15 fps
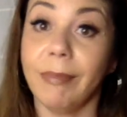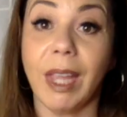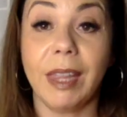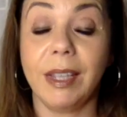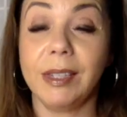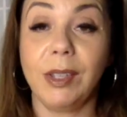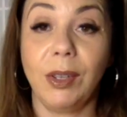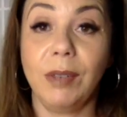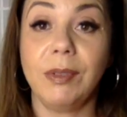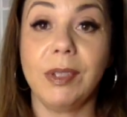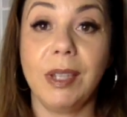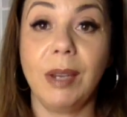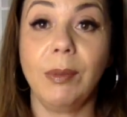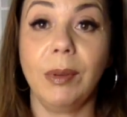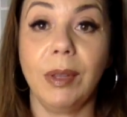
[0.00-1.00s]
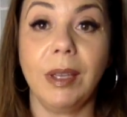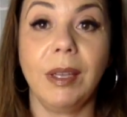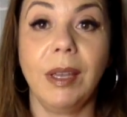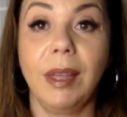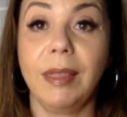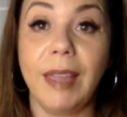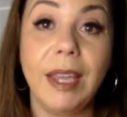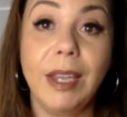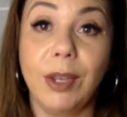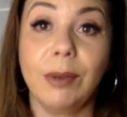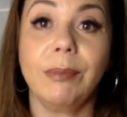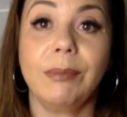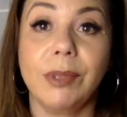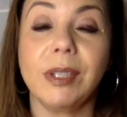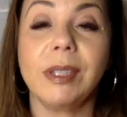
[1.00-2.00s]
And that's all you have to say, really. Thank you.
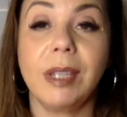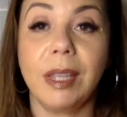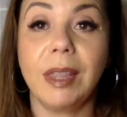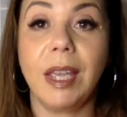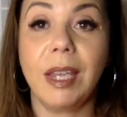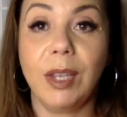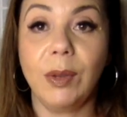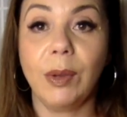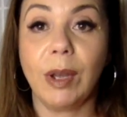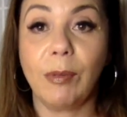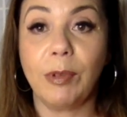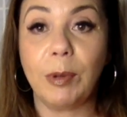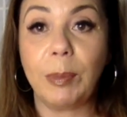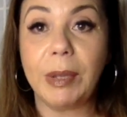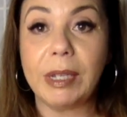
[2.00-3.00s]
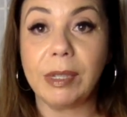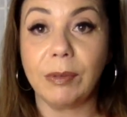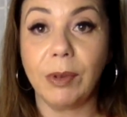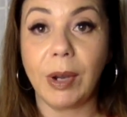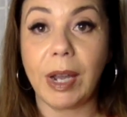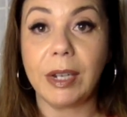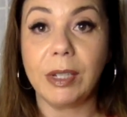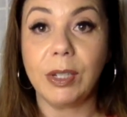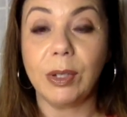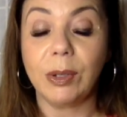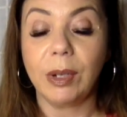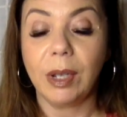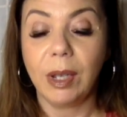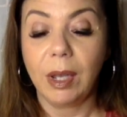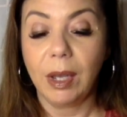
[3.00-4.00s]
Just say thank you and come from a place of gratitude,
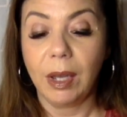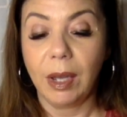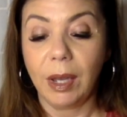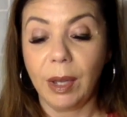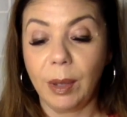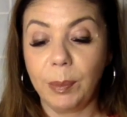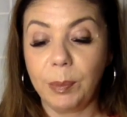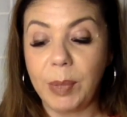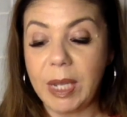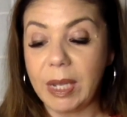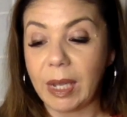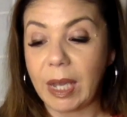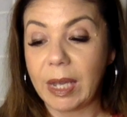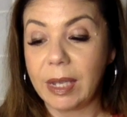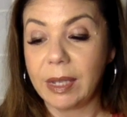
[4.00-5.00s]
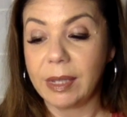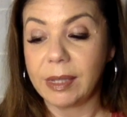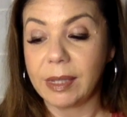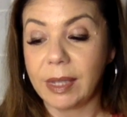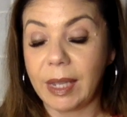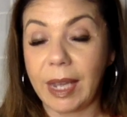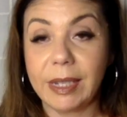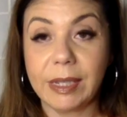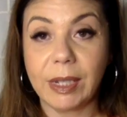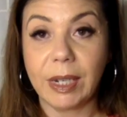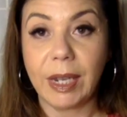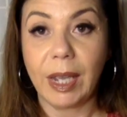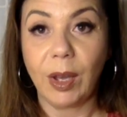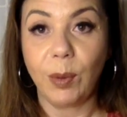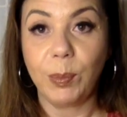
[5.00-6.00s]
because that is going
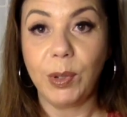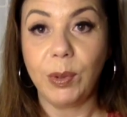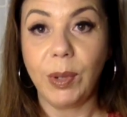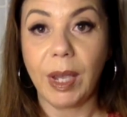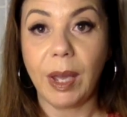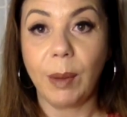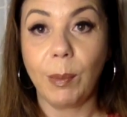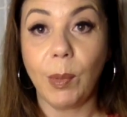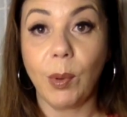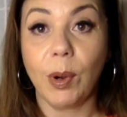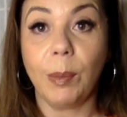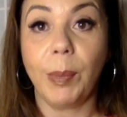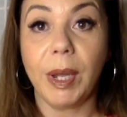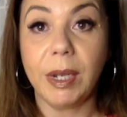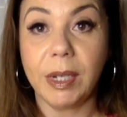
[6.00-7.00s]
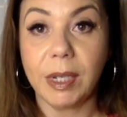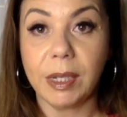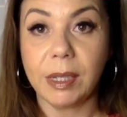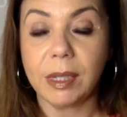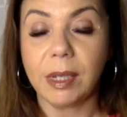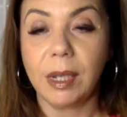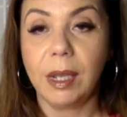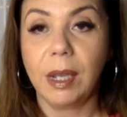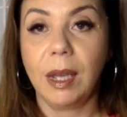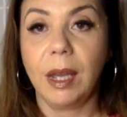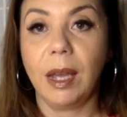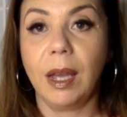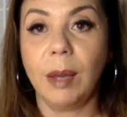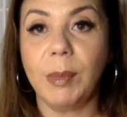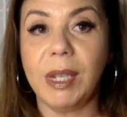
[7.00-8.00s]
to help you get more abundance
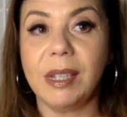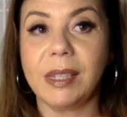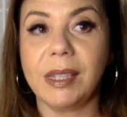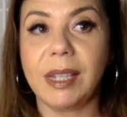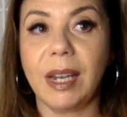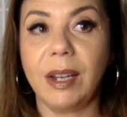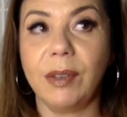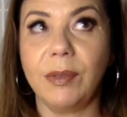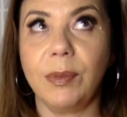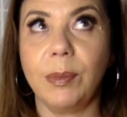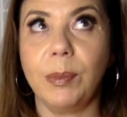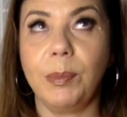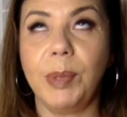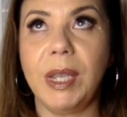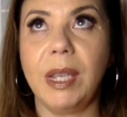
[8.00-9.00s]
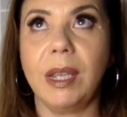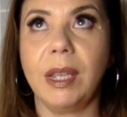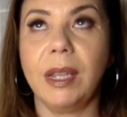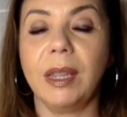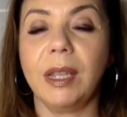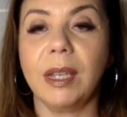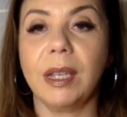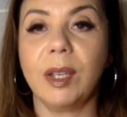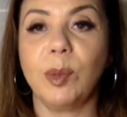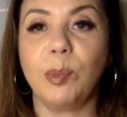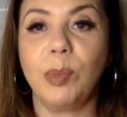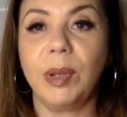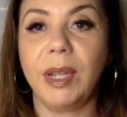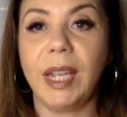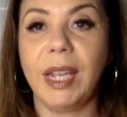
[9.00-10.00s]
instead of being in the
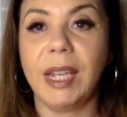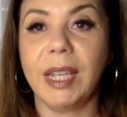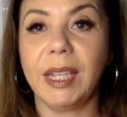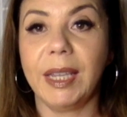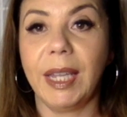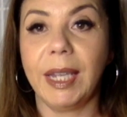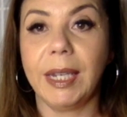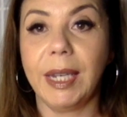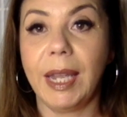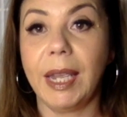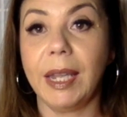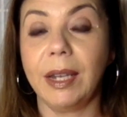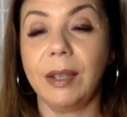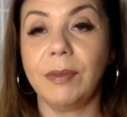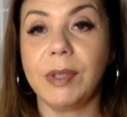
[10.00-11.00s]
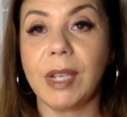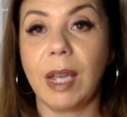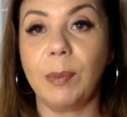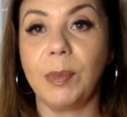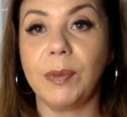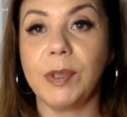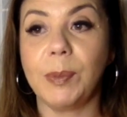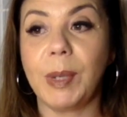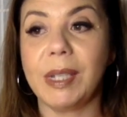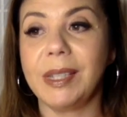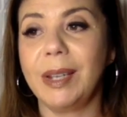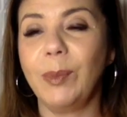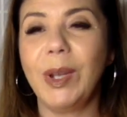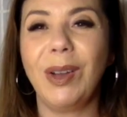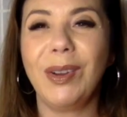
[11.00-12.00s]
complaint and like negative type of space.
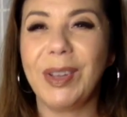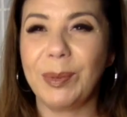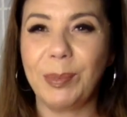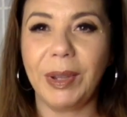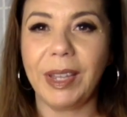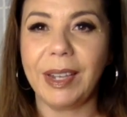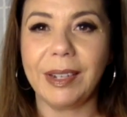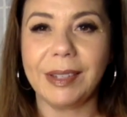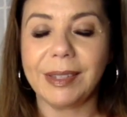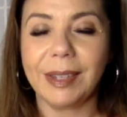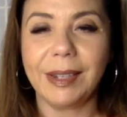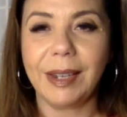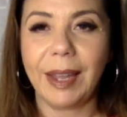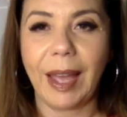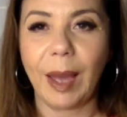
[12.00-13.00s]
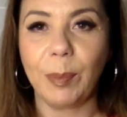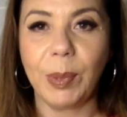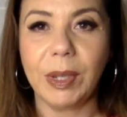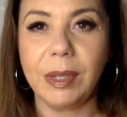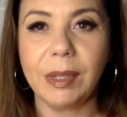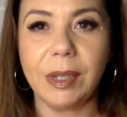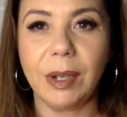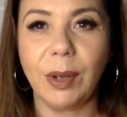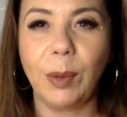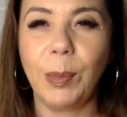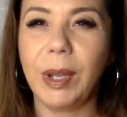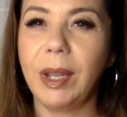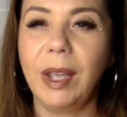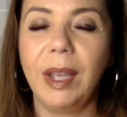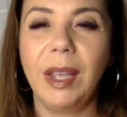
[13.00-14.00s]
And we all complain. It happens, you know,
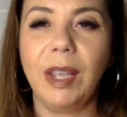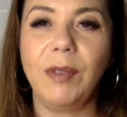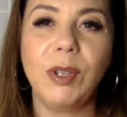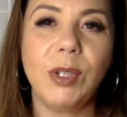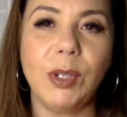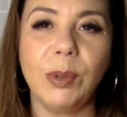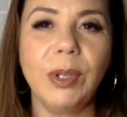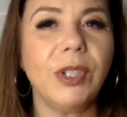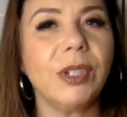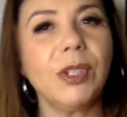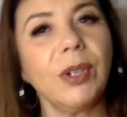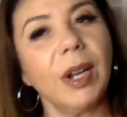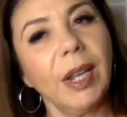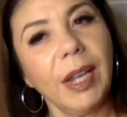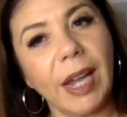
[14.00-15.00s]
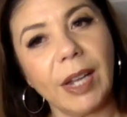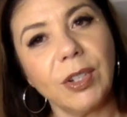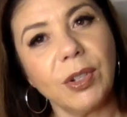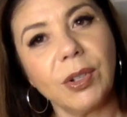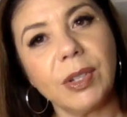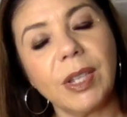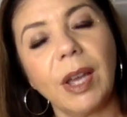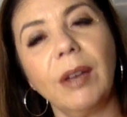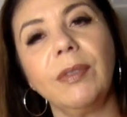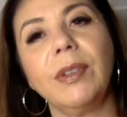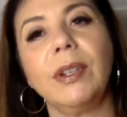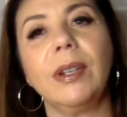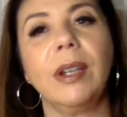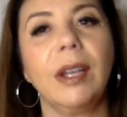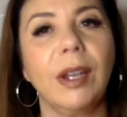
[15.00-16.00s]
but if you do it, just try to catch yourself
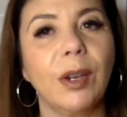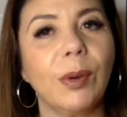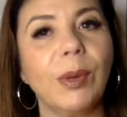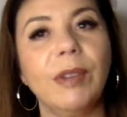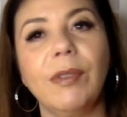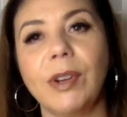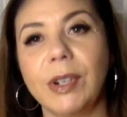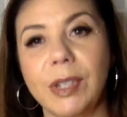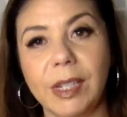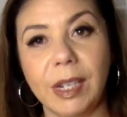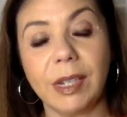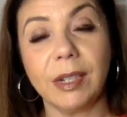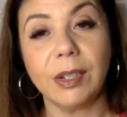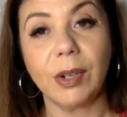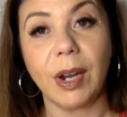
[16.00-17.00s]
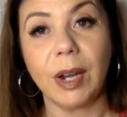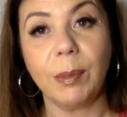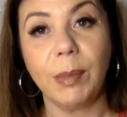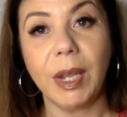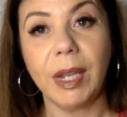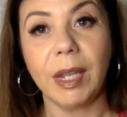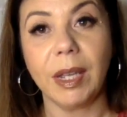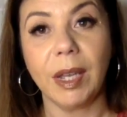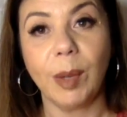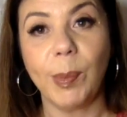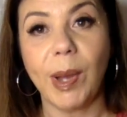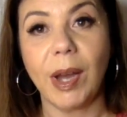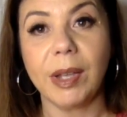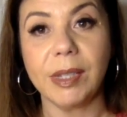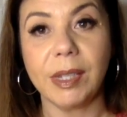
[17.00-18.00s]
and reverse it and try to make it a
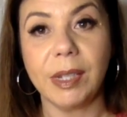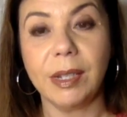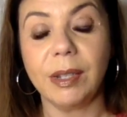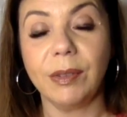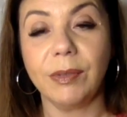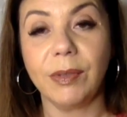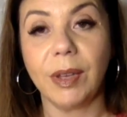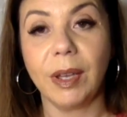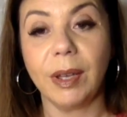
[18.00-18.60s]
positive